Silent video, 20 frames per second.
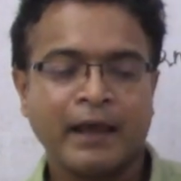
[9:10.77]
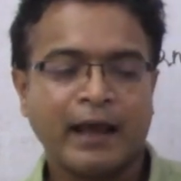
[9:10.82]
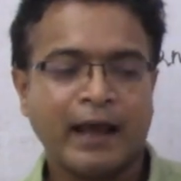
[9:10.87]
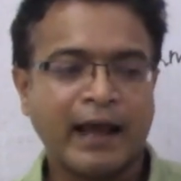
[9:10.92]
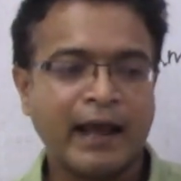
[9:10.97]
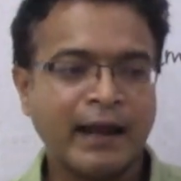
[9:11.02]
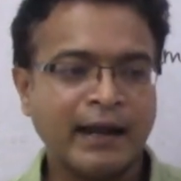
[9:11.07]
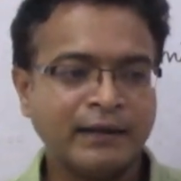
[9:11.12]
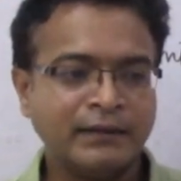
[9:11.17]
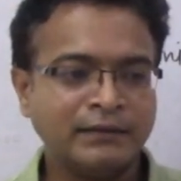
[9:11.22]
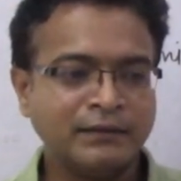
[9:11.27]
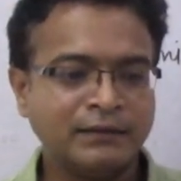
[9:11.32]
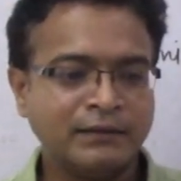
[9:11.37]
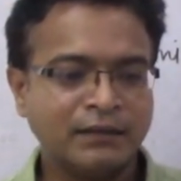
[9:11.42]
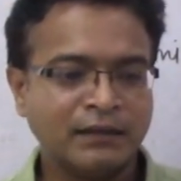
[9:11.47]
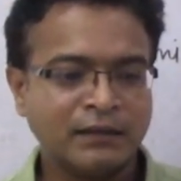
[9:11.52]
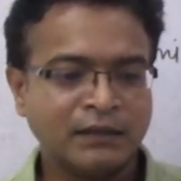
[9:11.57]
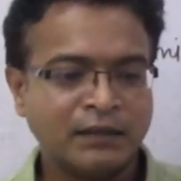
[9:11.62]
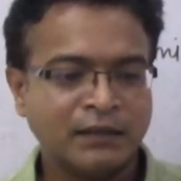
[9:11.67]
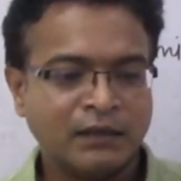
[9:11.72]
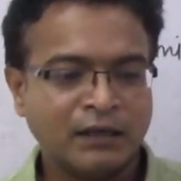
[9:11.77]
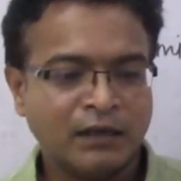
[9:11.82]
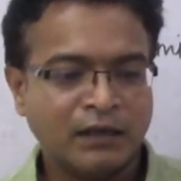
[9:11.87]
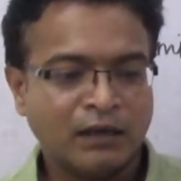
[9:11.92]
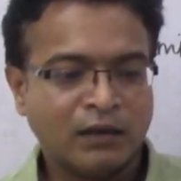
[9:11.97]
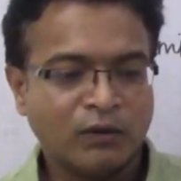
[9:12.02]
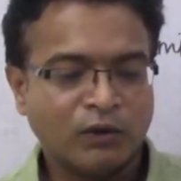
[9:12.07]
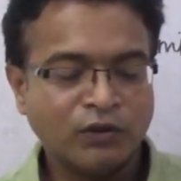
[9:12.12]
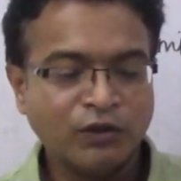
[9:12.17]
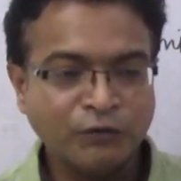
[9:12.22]
and
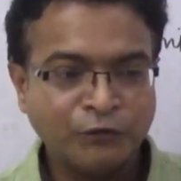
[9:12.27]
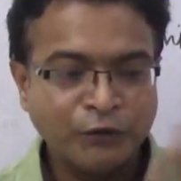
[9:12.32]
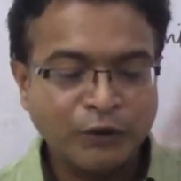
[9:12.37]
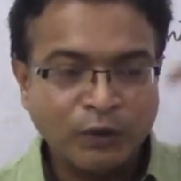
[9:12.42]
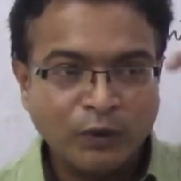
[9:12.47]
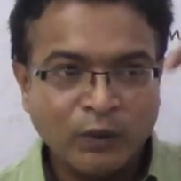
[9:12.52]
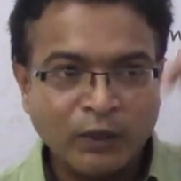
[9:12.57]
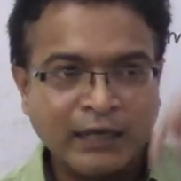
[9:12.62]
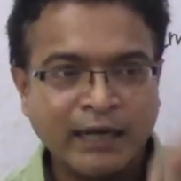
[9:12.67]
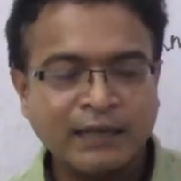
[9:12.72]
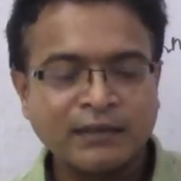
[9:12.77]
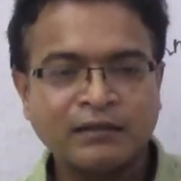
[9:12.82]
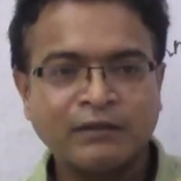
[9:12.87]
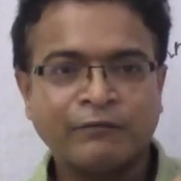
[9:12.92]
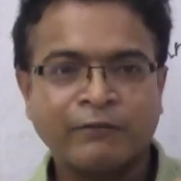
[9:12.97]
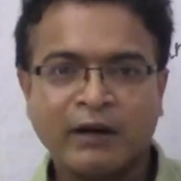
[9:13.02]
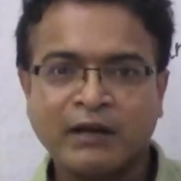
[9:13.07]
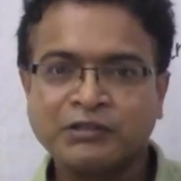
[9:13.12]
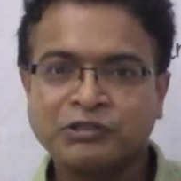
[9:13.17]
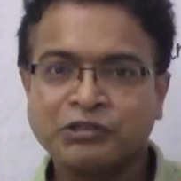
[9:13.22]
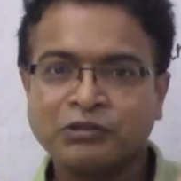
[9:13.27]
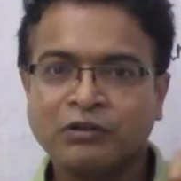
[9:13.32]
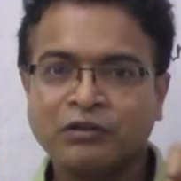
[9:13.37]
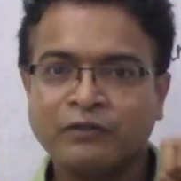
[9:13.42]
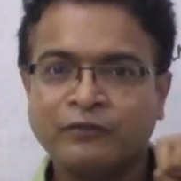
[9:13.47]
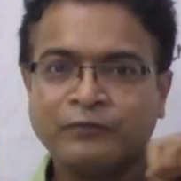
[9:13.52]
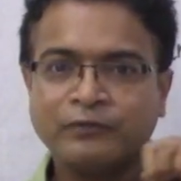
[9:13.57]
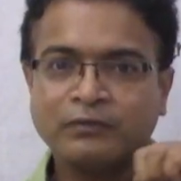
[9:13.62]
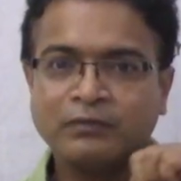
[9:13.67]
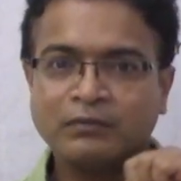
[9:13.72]
if you look at the function
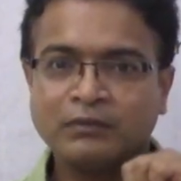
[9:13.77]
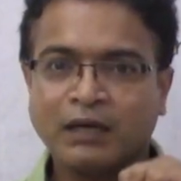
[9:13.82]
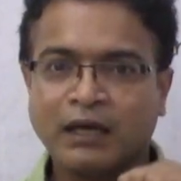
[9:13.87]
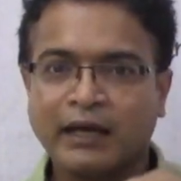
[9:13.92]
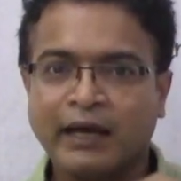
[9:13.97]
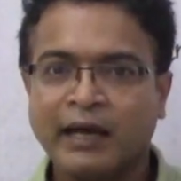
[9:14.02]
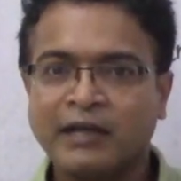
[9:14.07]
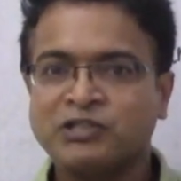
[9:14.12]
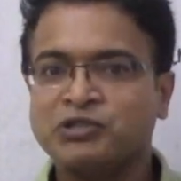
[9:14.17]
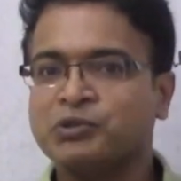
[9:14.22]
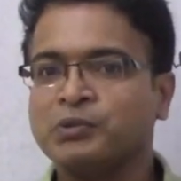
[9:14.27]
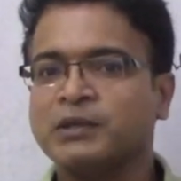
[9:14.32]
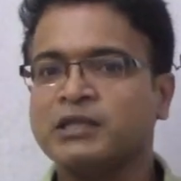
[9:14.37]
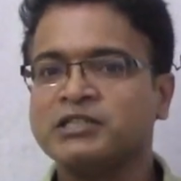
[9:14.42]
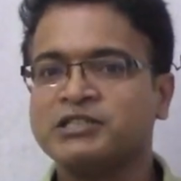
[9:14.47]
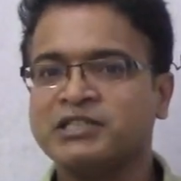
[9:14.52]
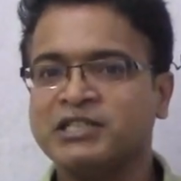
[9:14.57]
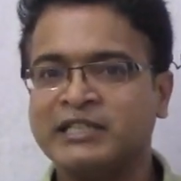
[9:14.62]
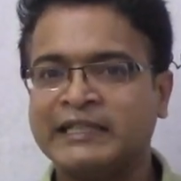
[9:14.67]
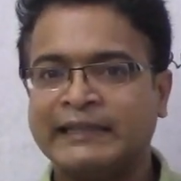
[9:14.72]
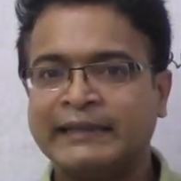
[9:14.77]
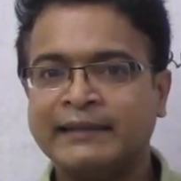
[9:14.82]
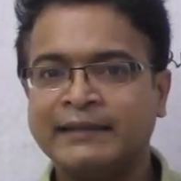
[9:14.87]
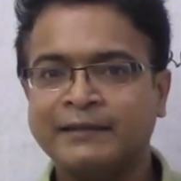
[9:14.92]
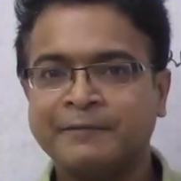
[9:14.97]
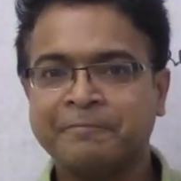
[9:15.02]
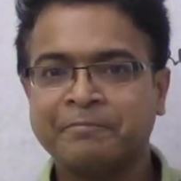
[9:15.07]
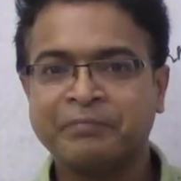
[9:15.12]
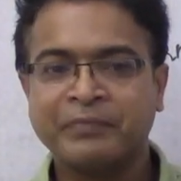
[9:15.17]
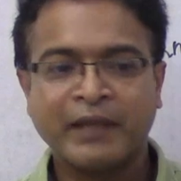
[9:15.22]
of the actual
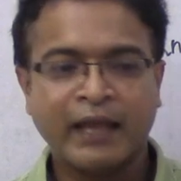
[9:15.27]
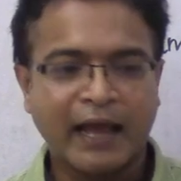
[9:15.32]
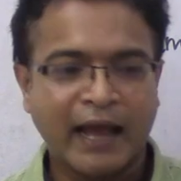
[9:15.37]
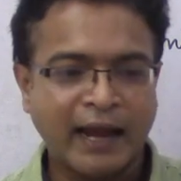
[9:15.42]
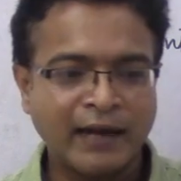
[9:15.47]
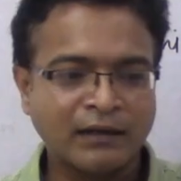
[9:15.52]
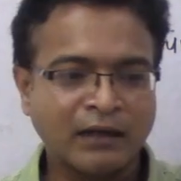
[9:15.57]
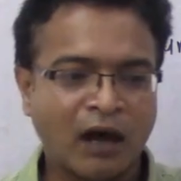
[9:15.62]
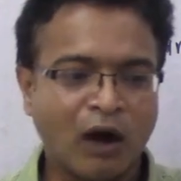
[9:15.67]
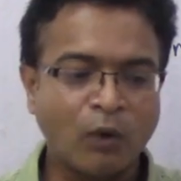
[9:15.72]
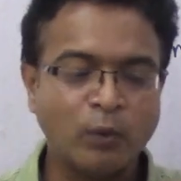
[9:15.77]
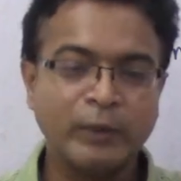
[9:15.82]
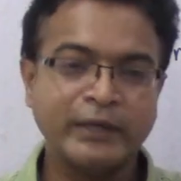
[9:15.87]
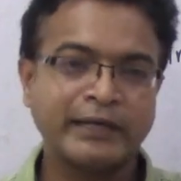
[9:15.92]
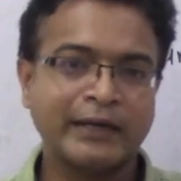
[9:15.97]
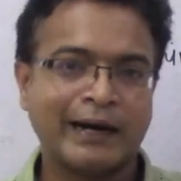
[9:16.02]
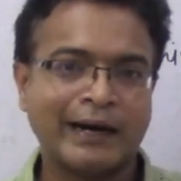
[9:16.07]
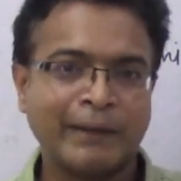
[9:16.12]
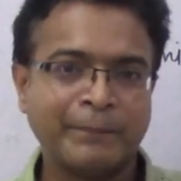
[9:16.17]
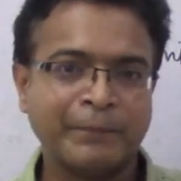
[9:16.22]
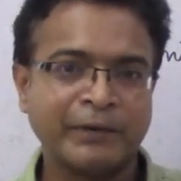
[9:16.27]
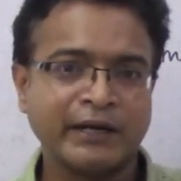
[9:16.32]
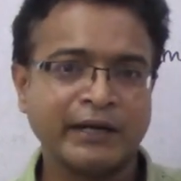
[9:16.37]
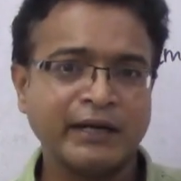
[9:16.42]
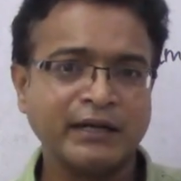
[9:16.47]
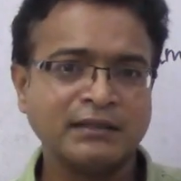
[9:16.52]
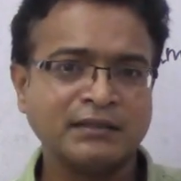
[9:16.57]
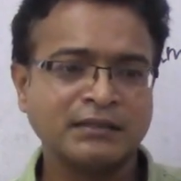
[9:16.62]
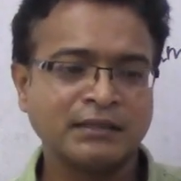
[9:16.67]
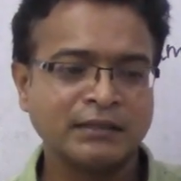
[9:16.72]
gene and how it
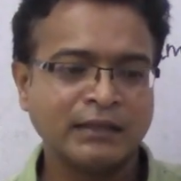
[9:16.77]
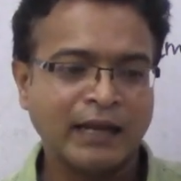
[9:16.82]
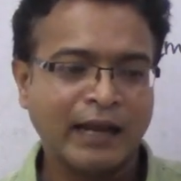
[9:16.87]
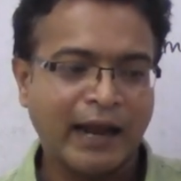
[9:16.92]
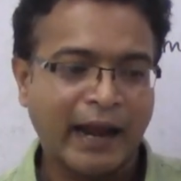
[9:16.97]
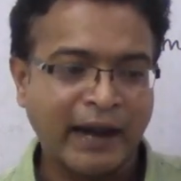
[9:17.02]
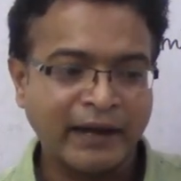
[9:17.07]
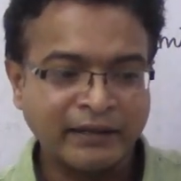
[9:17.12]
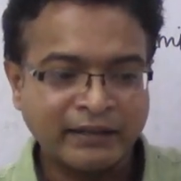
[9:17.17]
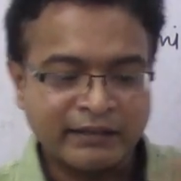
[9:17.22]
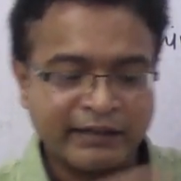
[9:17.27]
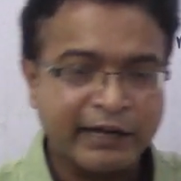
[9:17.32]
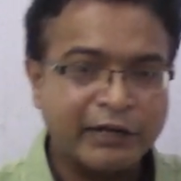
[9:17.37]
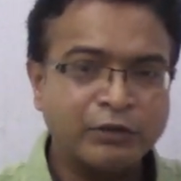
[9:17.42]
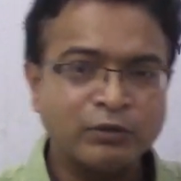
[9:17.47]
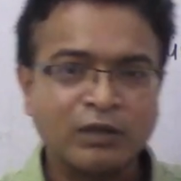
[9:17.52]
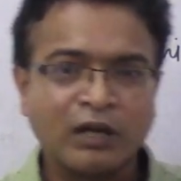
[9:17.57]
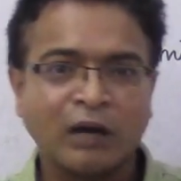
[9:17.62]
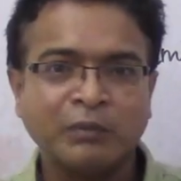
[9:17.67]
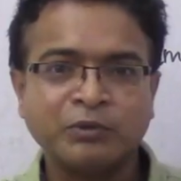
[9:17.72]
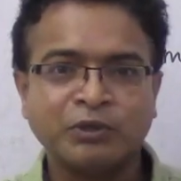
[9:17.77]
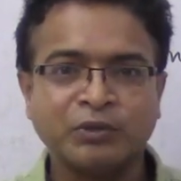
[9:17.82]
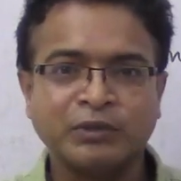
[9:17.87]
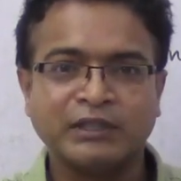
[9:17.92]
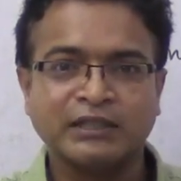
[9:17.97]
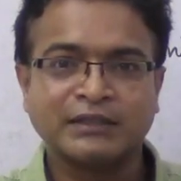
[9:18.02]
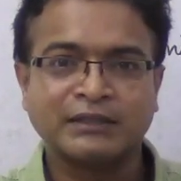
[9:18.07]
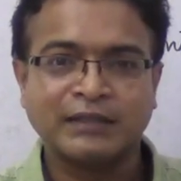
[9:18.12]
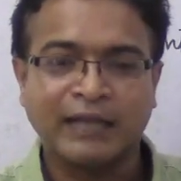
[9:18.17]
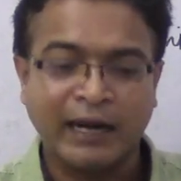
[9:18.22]
operates and try to come to
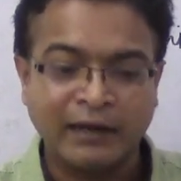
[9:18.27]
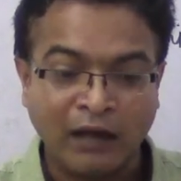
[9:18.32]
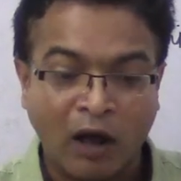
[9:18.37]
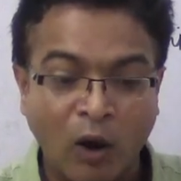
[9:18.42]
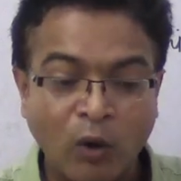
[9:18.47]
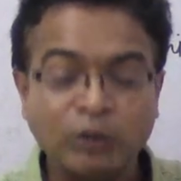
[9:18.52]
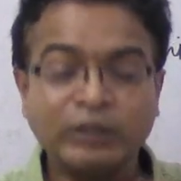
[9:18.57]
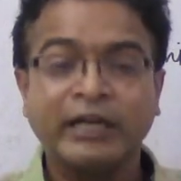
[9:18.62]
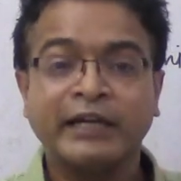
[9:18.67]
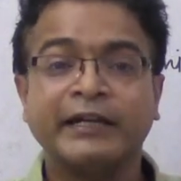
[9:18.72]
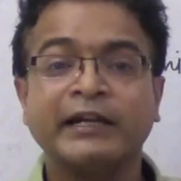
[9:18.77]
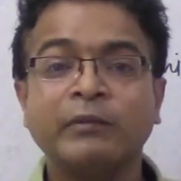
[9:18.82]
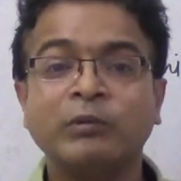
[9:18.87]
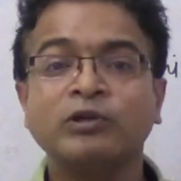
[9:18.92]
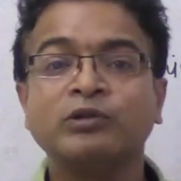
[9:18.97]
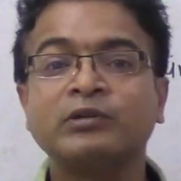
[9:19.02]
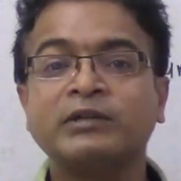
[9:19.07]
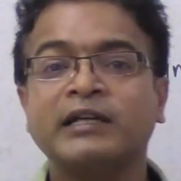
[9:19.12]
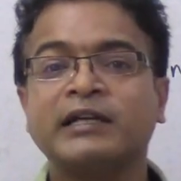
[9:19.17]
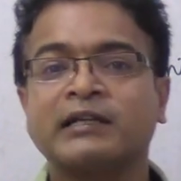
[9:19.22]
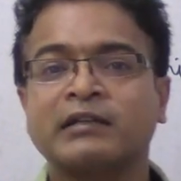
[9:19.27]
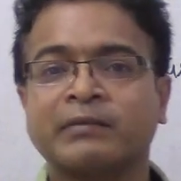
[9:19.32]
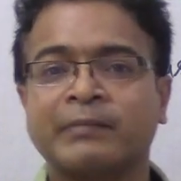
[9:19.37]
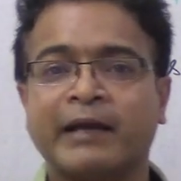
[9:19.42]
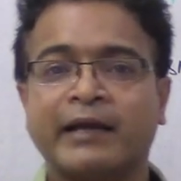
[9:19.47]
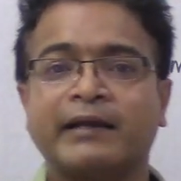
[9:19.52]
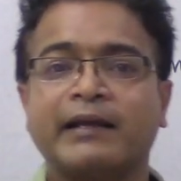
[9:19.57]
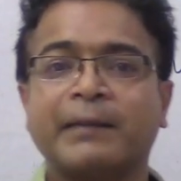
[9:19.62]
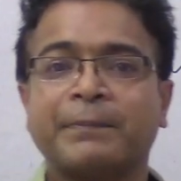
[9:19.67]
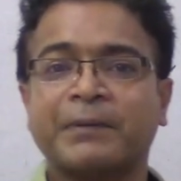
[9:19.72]
this and how they are able to
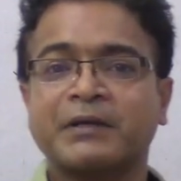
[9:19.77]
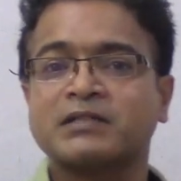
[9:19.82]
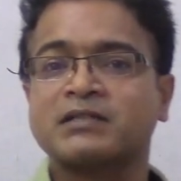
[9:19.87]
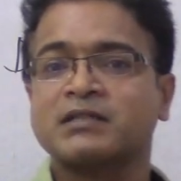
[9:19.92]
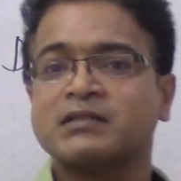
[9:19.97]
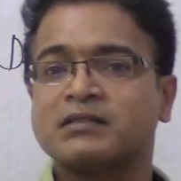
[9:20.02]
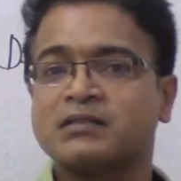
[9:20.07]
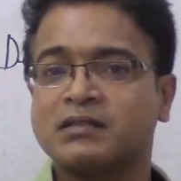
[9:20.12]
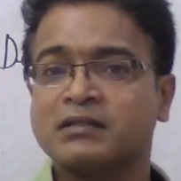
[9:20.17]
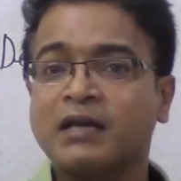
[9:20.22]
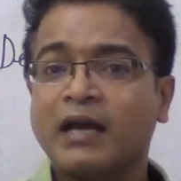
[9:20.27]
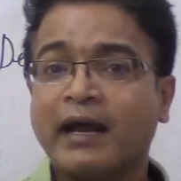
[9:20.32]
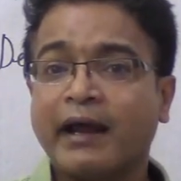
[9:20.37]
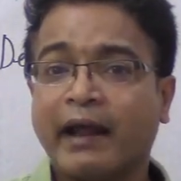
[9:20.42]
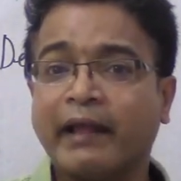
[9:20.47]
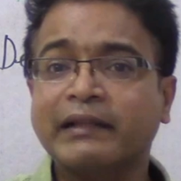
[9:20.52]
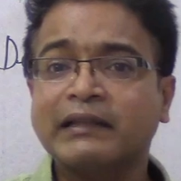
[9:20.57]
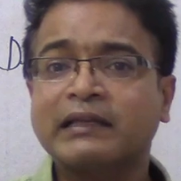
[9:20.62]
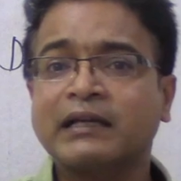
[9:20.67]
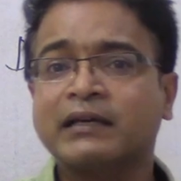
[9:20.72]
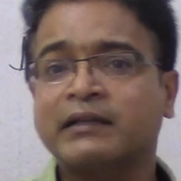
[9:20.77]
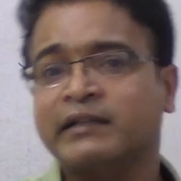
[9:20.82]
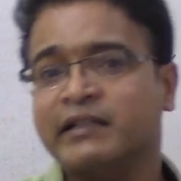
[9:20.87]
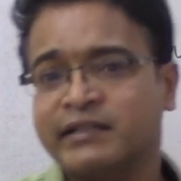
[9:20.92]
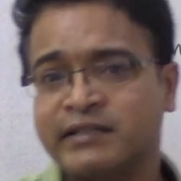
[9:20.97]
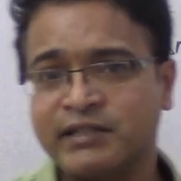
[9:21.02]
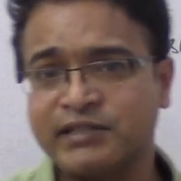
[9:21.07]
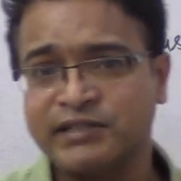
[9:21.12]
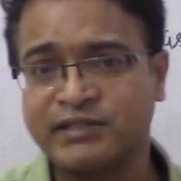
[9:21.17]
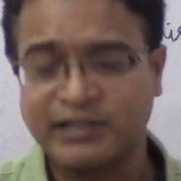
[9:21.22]
determine a person's health or
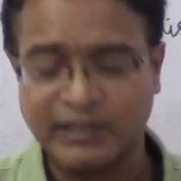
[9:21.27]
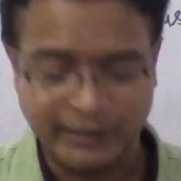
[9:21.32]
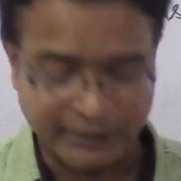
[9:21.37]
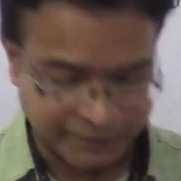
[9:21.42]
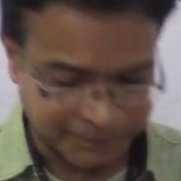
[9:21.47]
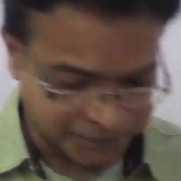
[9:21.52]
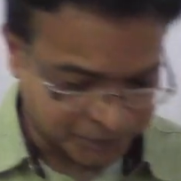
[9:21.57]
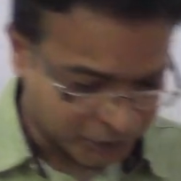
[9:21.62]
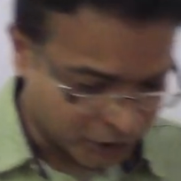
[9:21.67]
disease state.